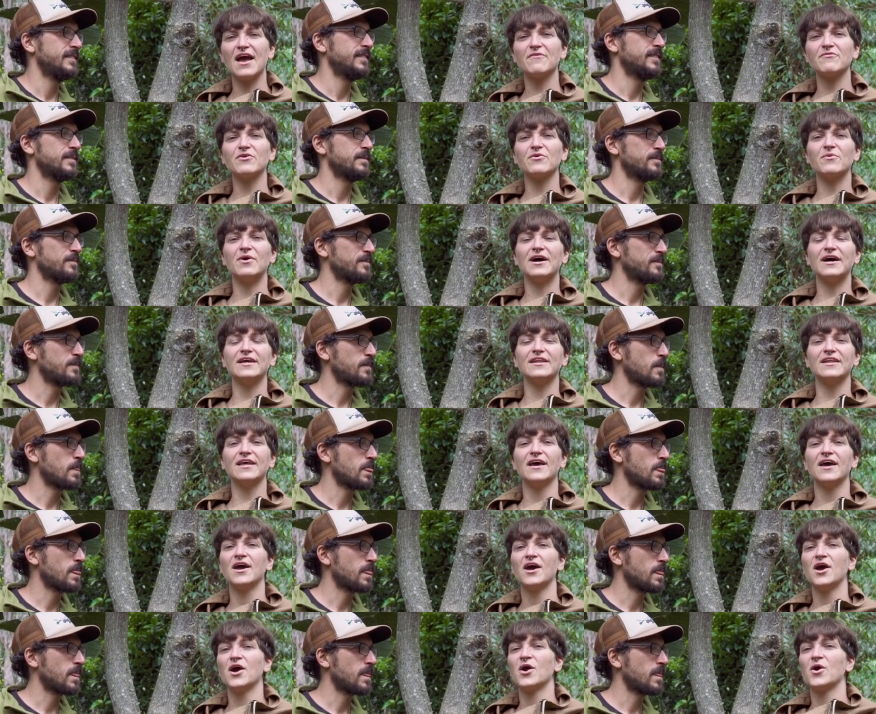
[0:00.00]
Speaker 1: Everyone,
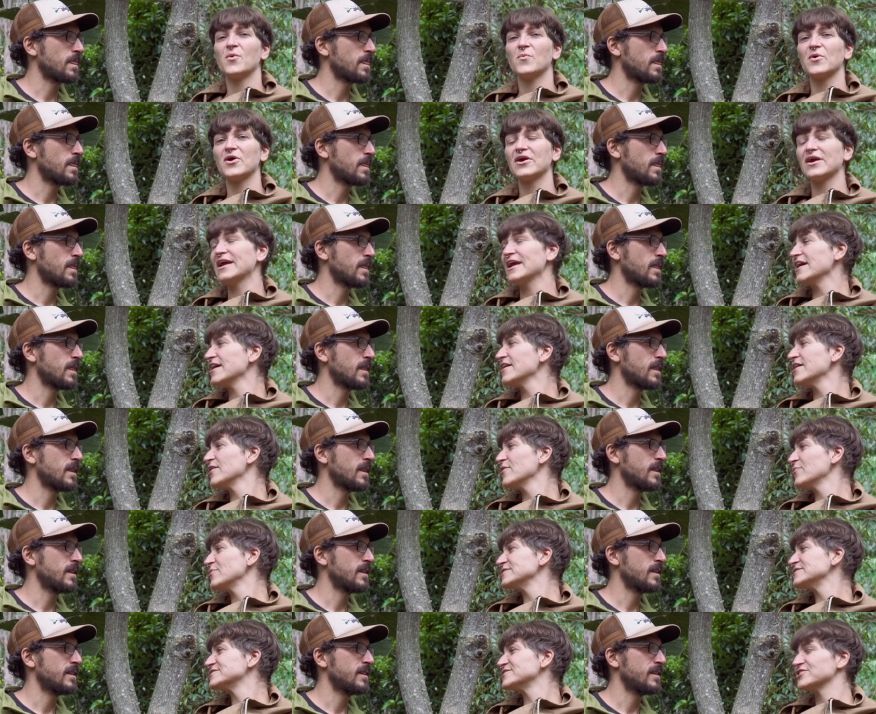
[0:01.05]
we're here
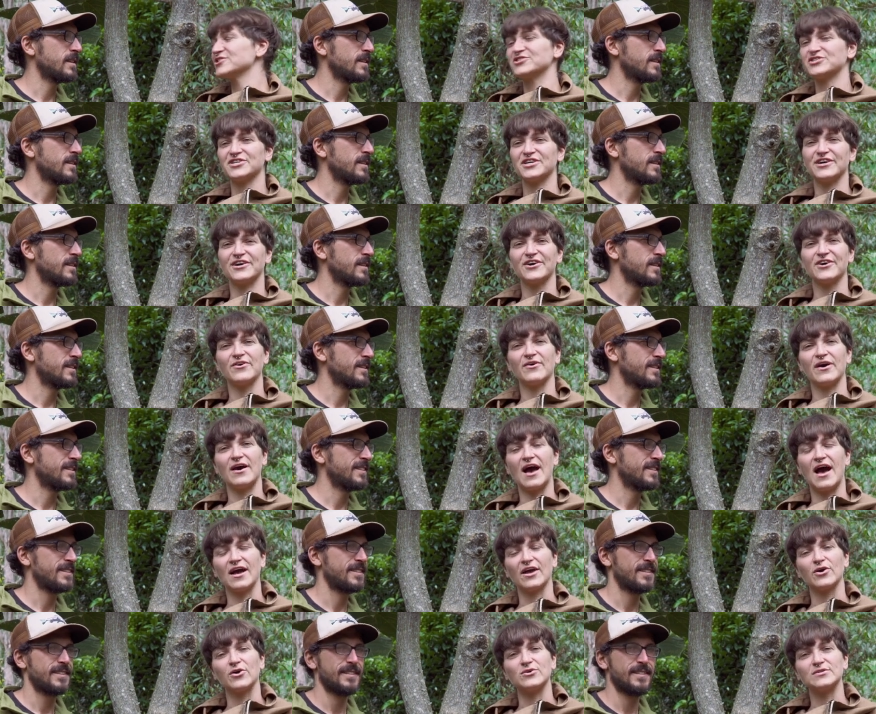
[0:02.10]
with Sergio
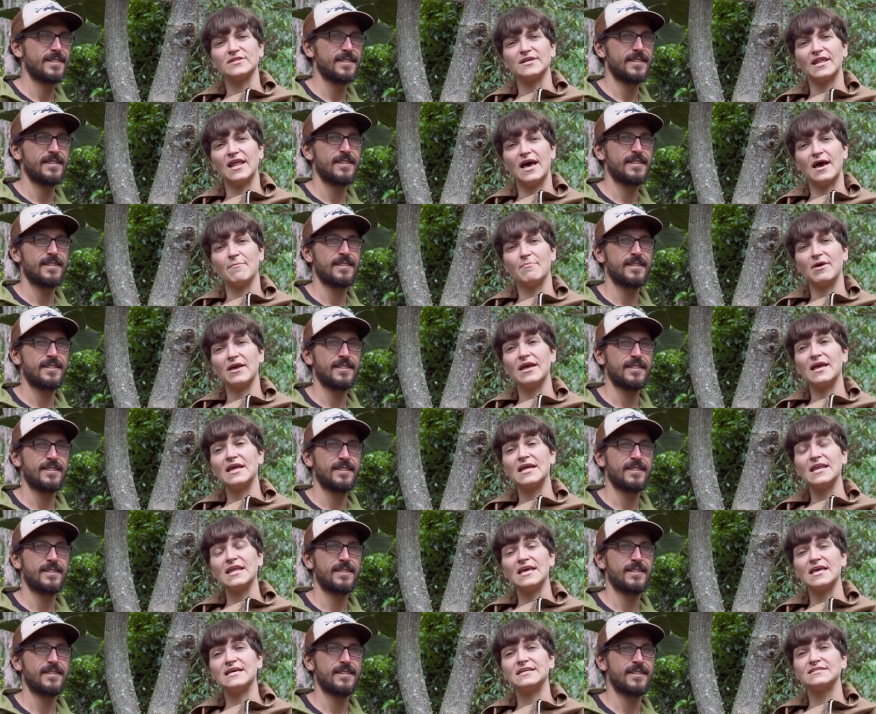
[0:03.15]
at Gotalab in
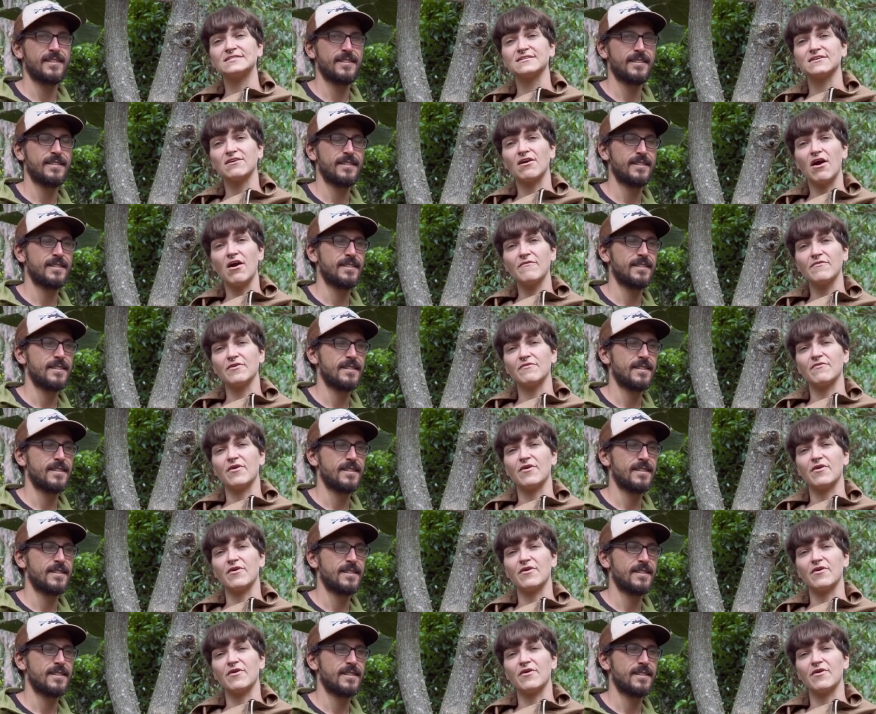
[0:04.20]
his coffee